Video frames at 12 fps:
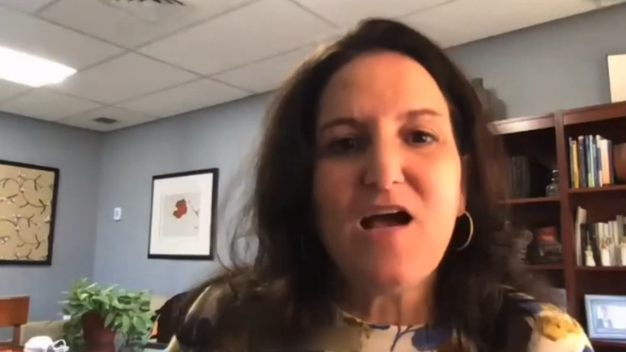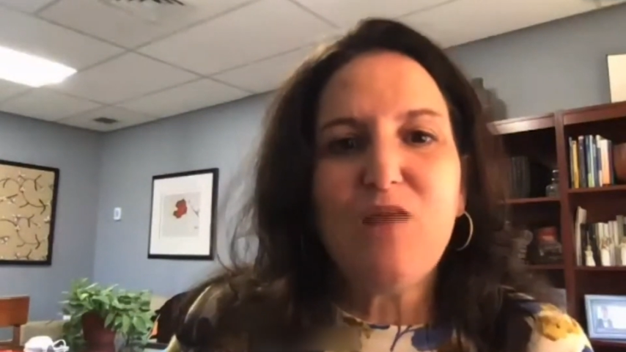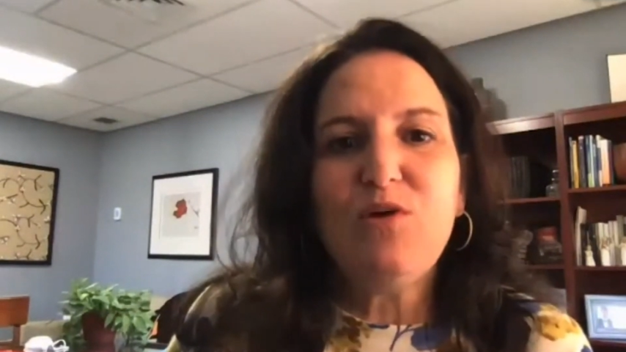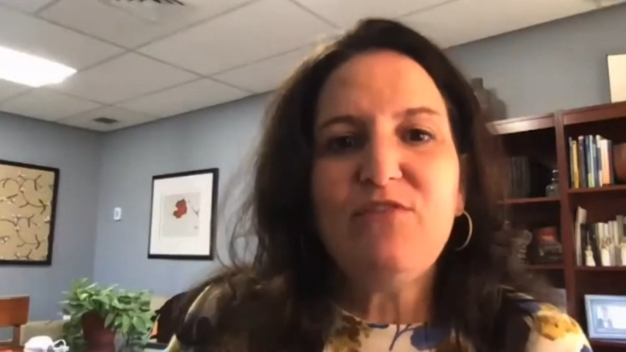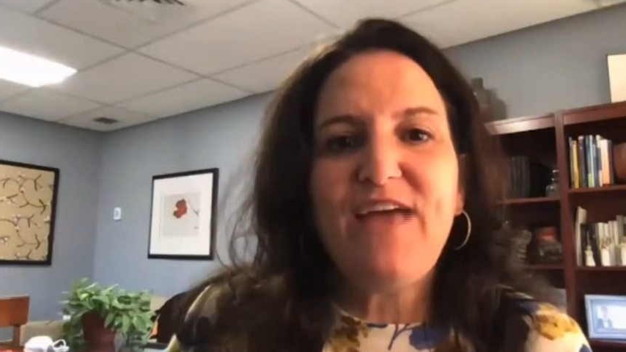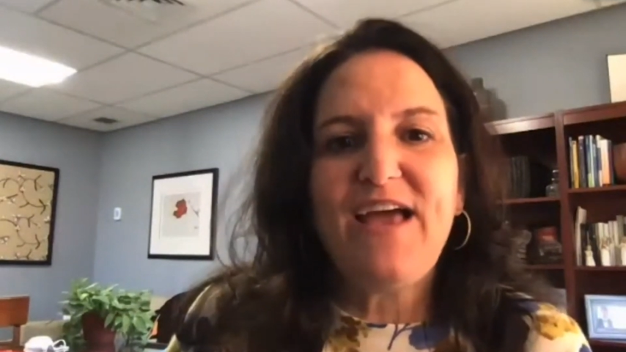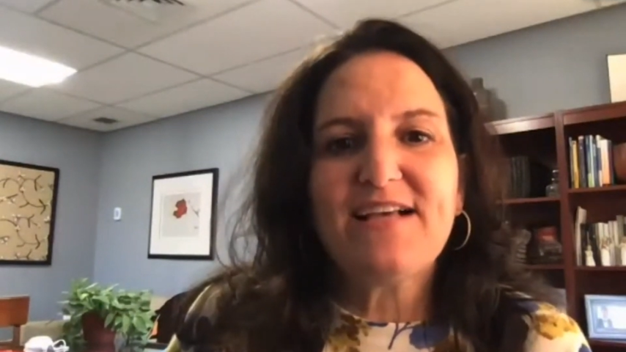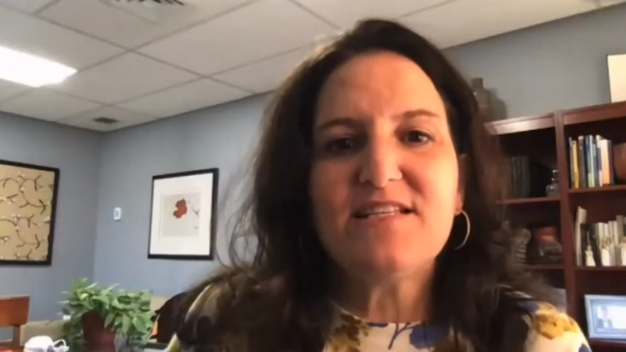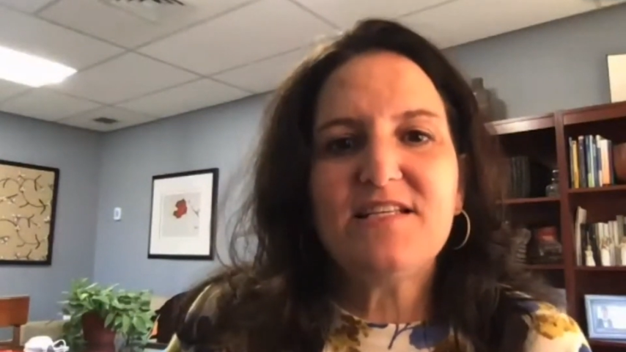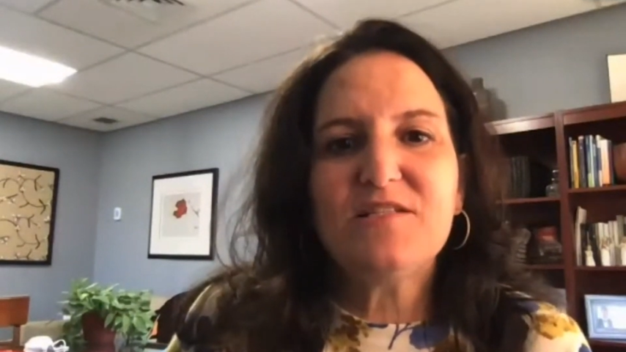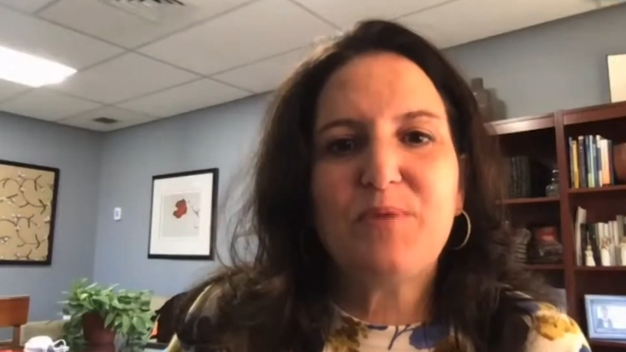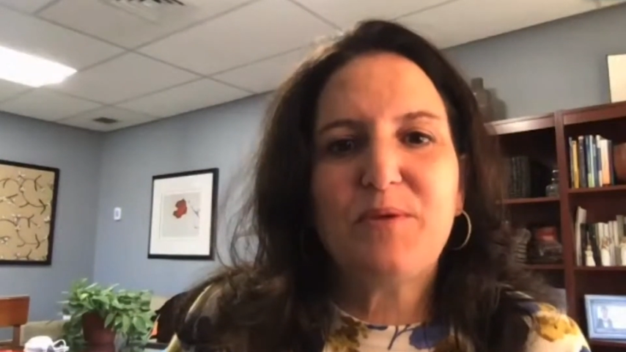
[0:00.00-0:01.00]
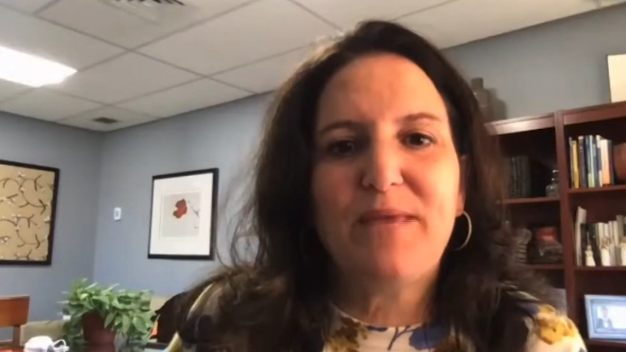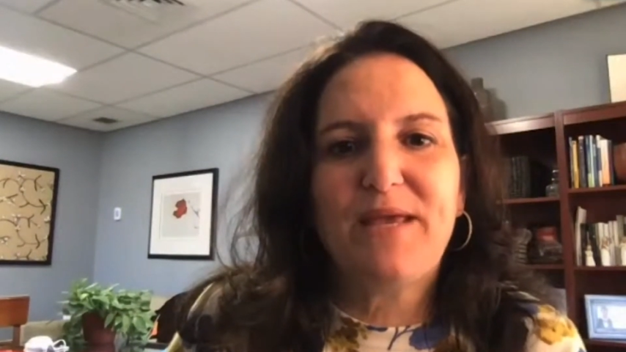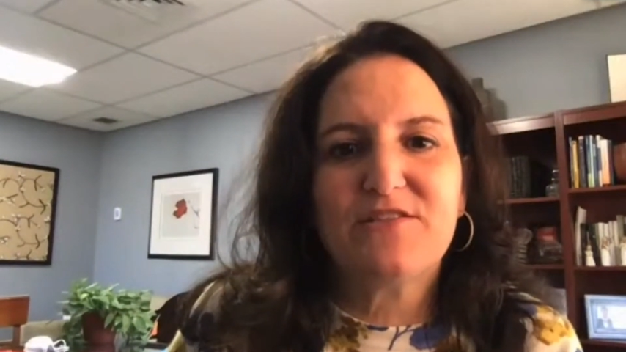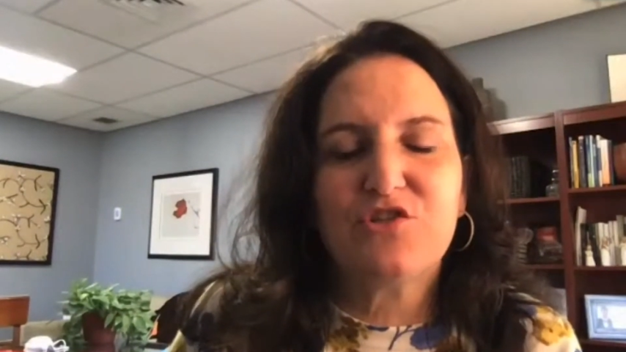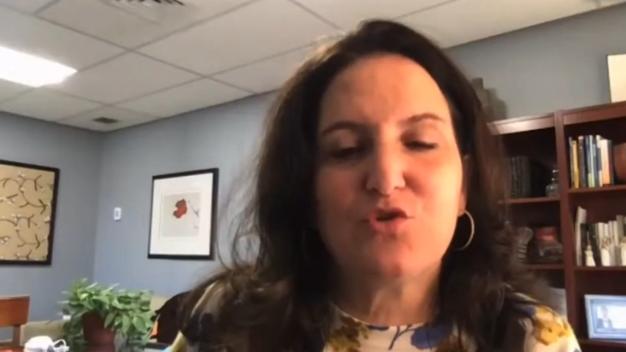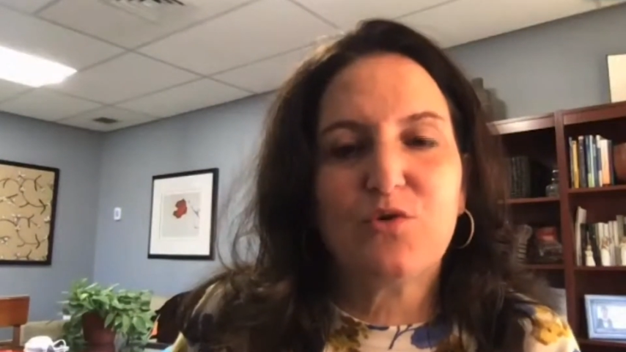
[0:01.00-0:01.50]
Will vaccines be
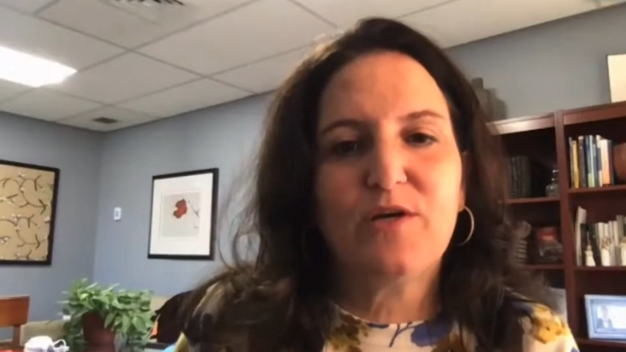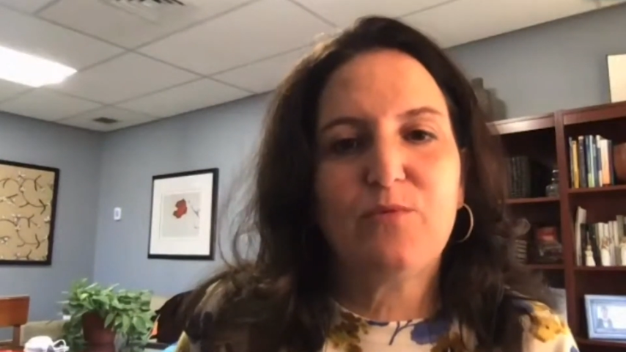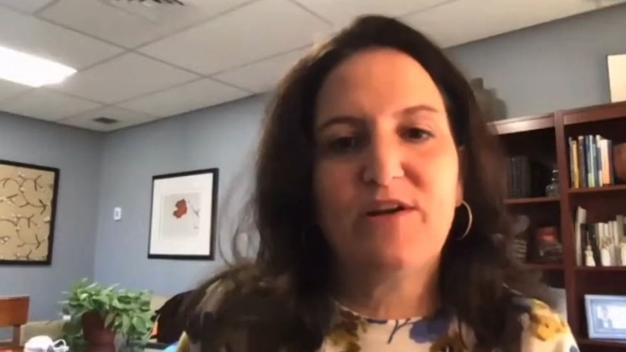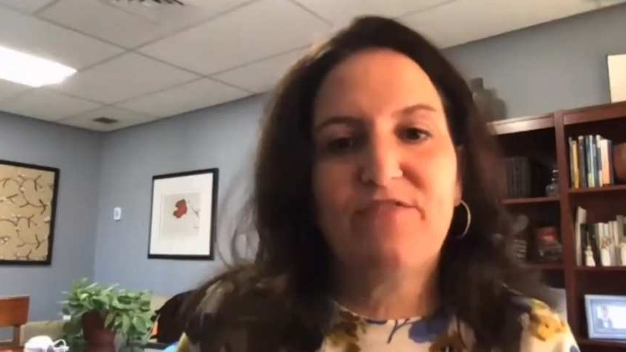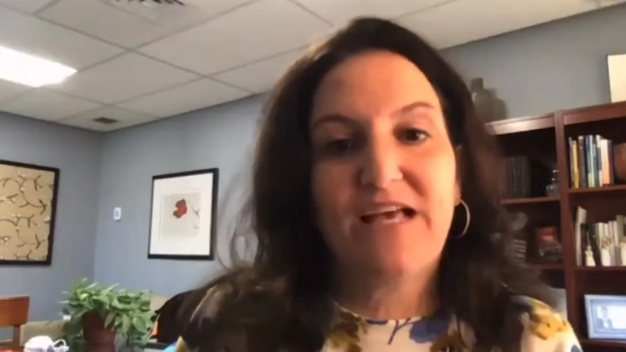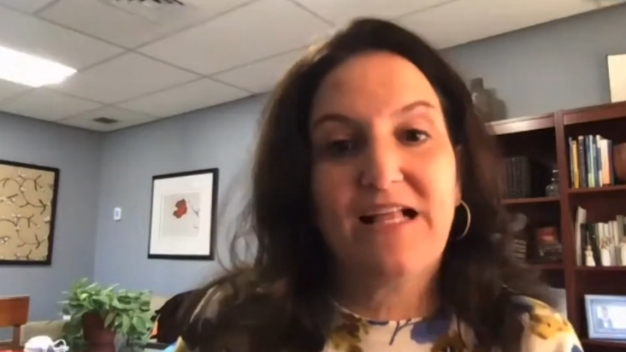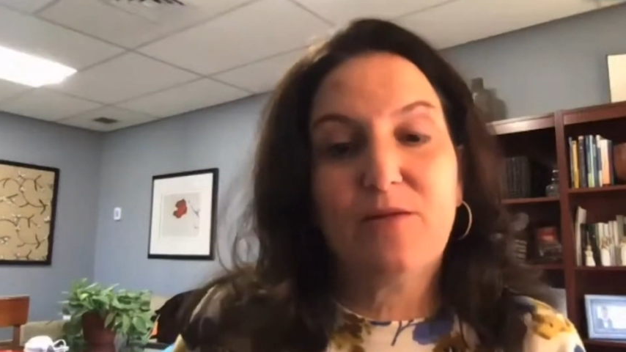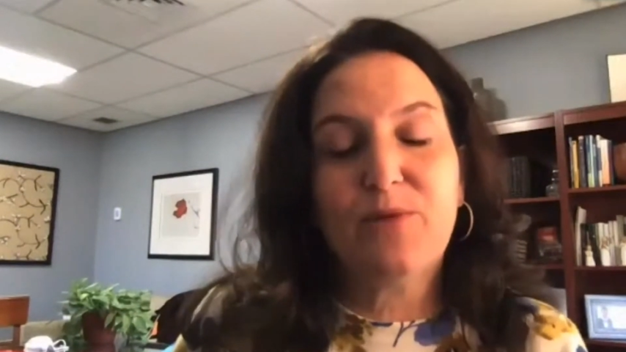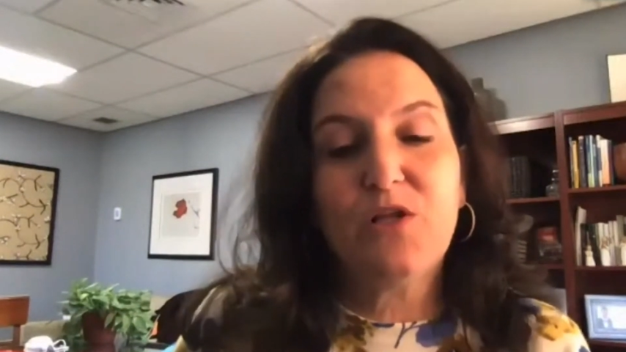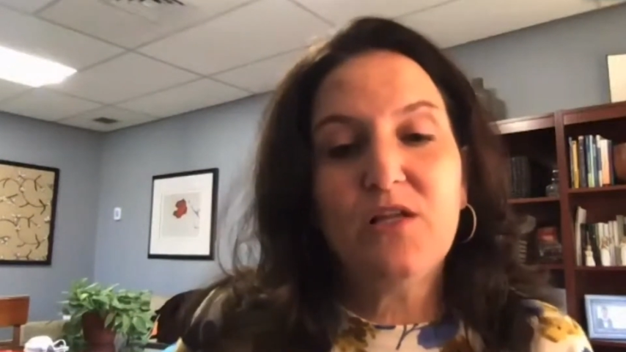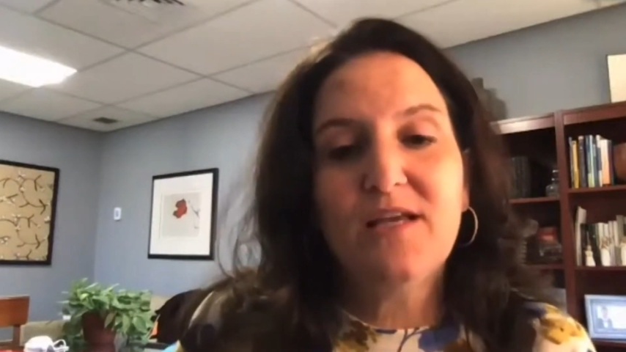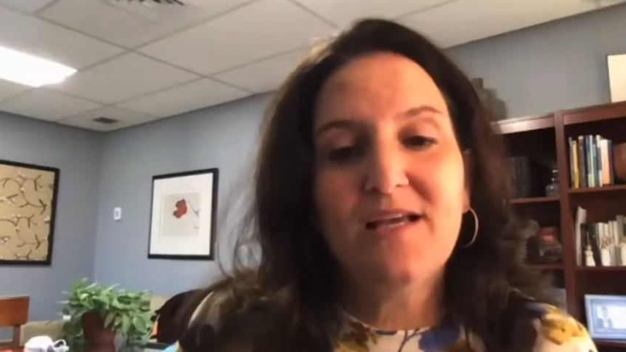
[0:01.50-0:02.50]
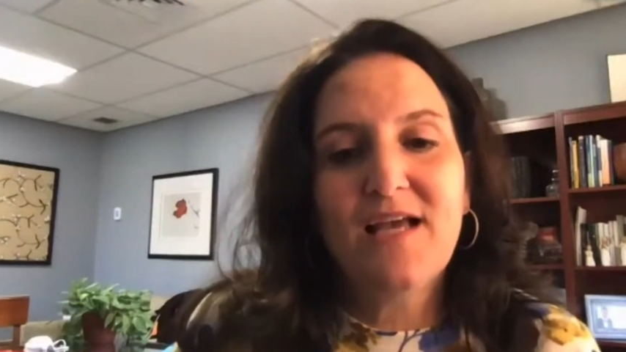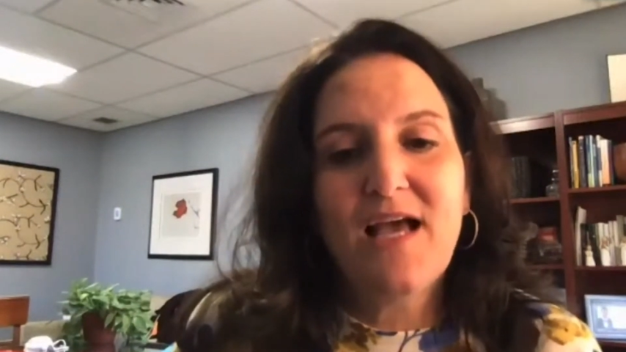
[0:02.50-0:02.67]
mandatory when available?